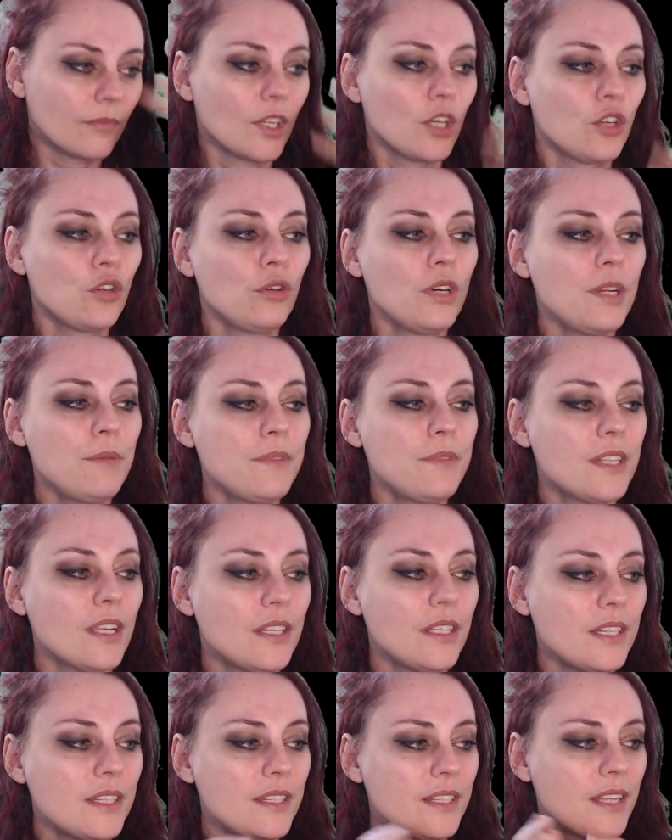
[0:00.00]

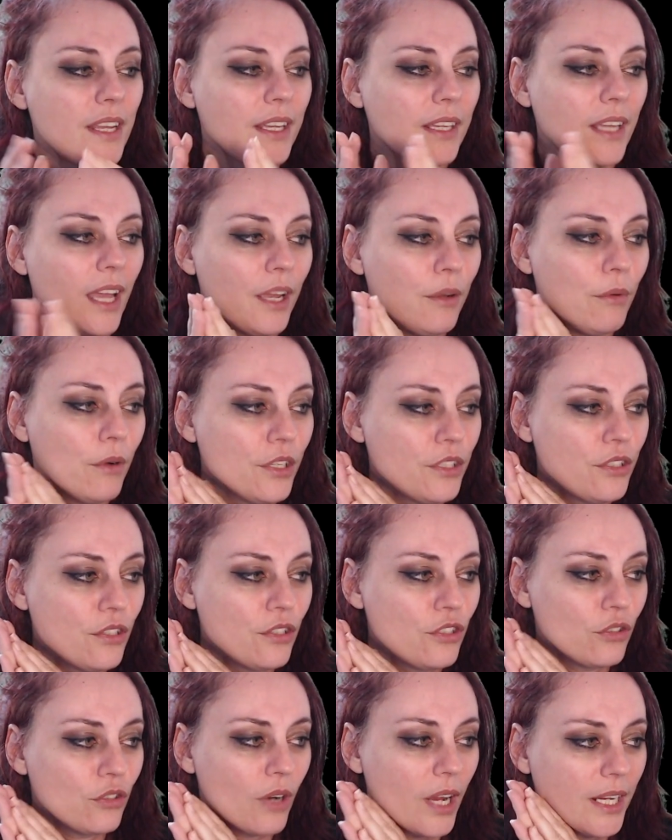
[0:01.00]
Crimson is saying, I want to
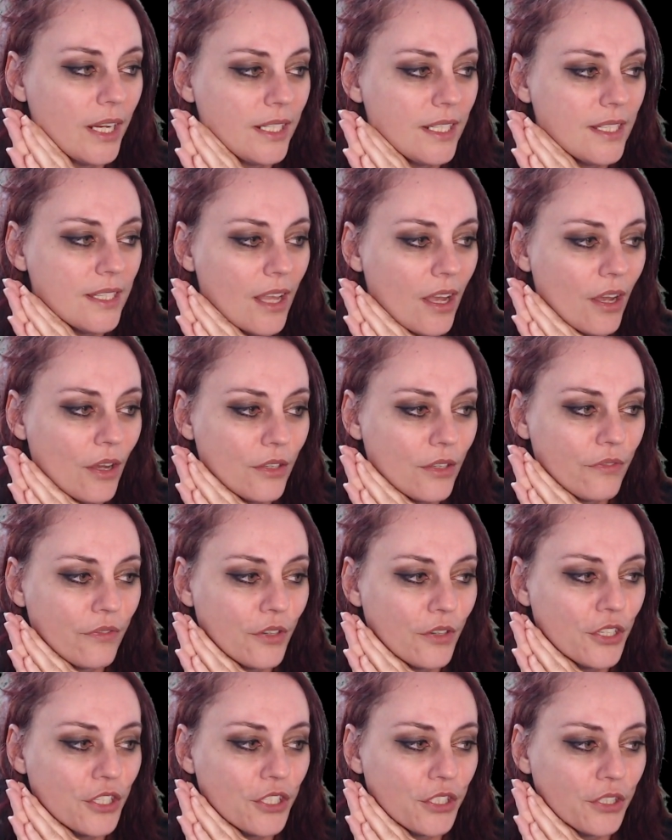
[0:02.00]
try this out
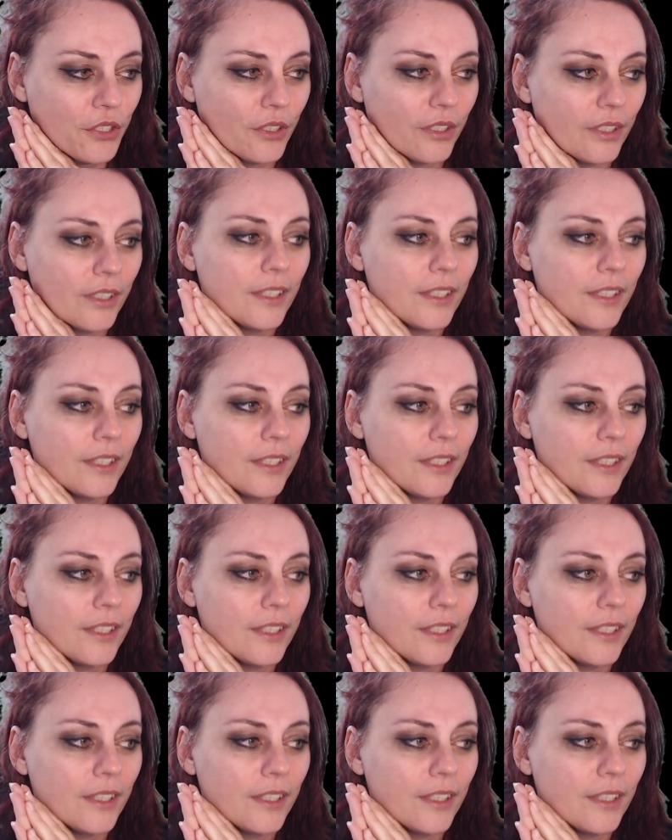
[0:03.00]
for sure.